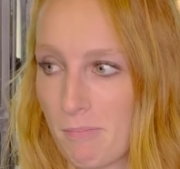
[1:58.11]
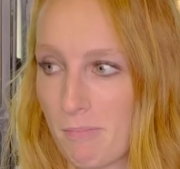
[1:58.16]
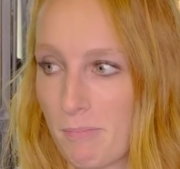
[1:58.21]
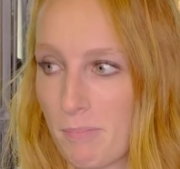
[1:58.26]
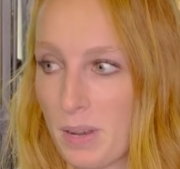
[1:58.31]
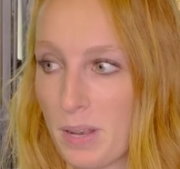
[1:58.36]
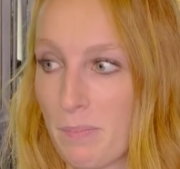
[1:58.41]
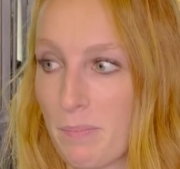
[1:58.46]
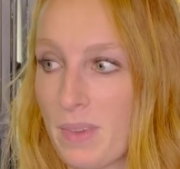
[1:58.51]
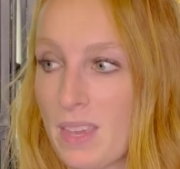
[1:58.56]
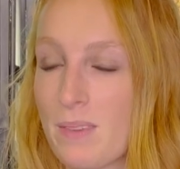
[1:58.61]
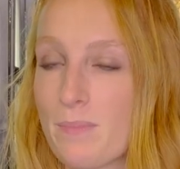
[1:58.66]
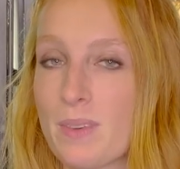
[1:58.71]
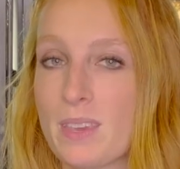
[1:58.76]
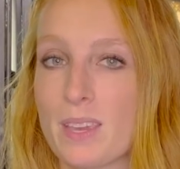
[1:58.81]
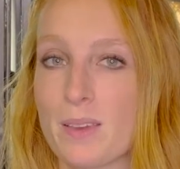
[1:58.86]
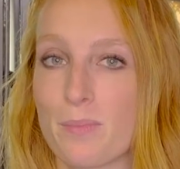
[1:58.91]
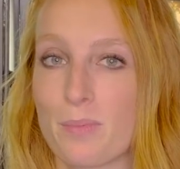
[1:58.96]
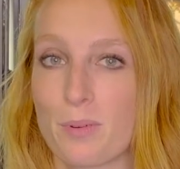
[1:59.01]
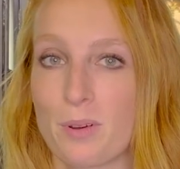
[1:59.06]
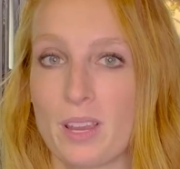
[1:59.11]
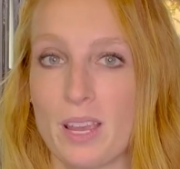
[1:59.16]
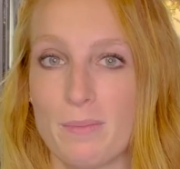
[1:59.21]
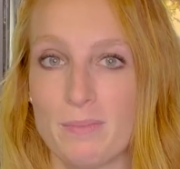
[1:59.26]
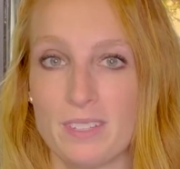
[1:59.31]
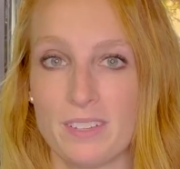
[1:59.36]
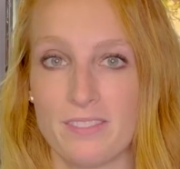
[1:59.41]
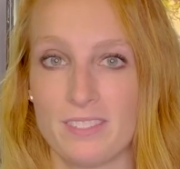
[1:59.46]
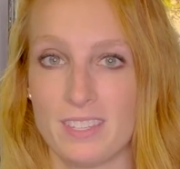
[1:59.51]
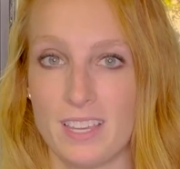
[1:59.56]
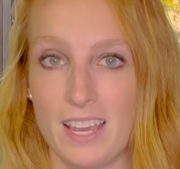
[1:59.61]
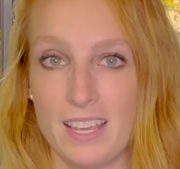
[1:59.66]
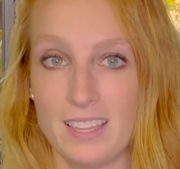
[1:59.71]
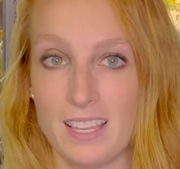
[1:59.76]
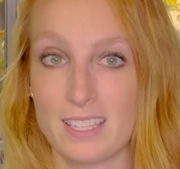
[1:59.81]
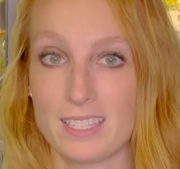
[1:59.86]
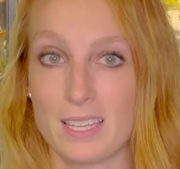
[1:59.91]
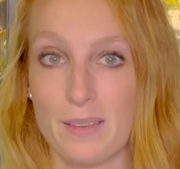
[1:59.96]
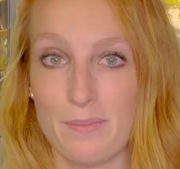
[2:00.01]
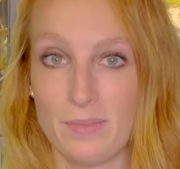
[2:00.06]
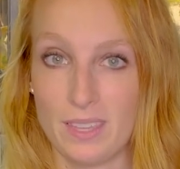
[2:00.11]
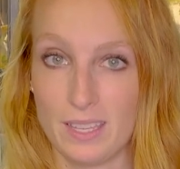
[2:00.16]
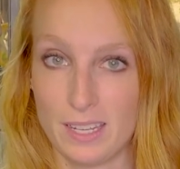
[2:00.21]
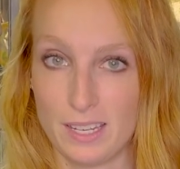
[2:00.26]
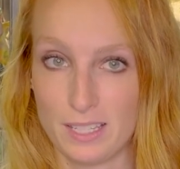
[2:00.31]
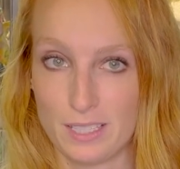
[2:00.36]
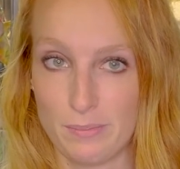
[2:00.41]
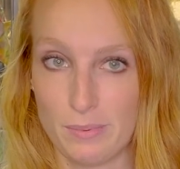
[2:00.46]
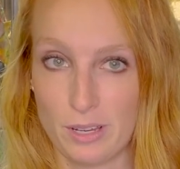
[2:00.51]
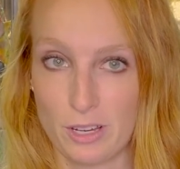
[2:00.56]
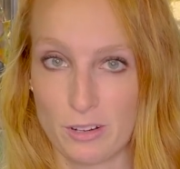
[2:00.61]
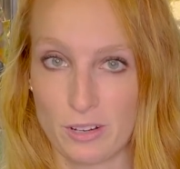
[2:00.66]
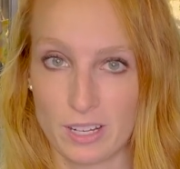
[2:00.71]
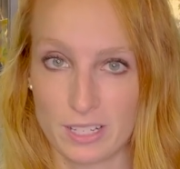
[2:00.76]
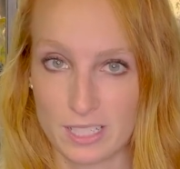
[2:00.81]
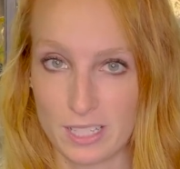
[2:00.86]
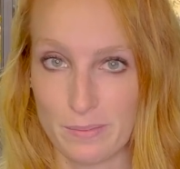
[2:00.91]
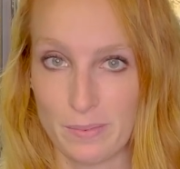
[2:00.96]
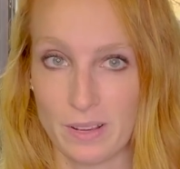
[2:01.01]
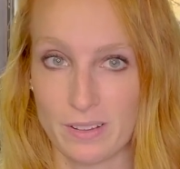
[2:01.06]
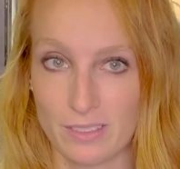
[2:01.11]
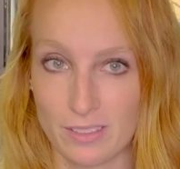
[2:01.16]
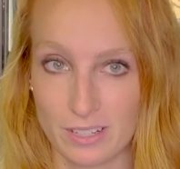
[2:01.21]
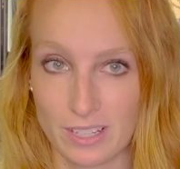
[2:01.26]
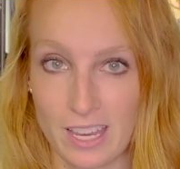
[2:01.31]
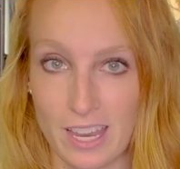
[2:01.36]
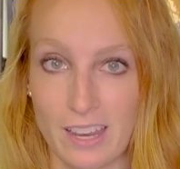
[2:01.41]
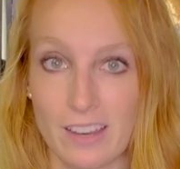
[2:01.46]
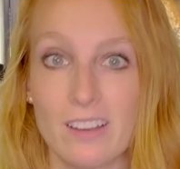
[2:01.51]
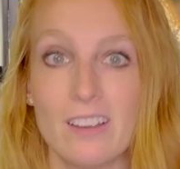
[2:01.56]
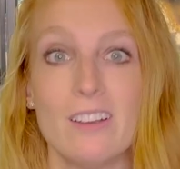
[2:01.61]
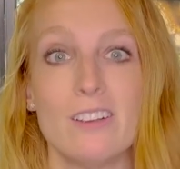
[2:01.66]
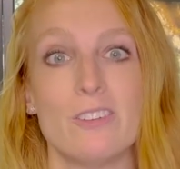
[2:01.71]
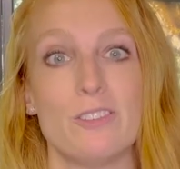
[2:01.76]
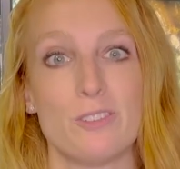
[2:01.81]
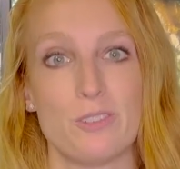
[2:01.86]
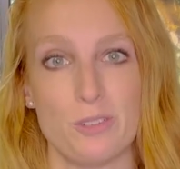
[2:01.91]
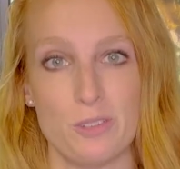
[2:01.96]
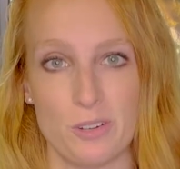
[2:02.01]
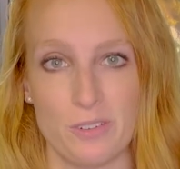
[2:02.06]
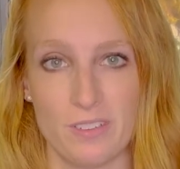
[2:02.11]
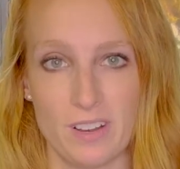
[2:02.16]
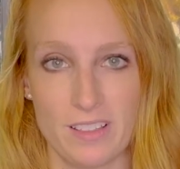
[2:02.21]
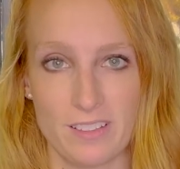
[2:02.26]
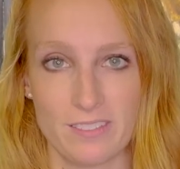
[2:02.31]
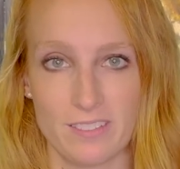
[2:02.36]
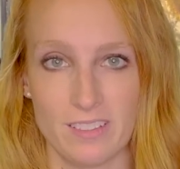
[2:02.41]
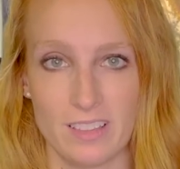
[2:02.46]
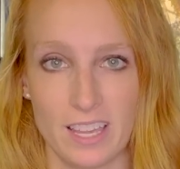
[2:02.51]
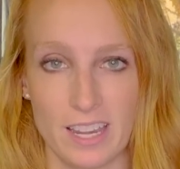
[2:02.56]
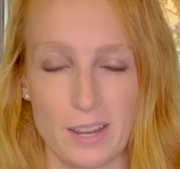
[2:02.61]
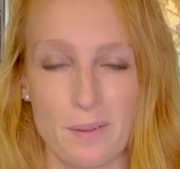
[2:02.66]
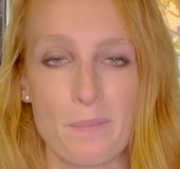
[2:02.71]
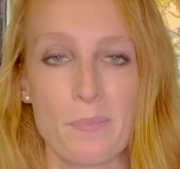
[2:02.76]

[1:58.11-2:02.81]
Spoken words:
But it may be a preemptive sign that something needs to be corrected about their care sooner rather than later.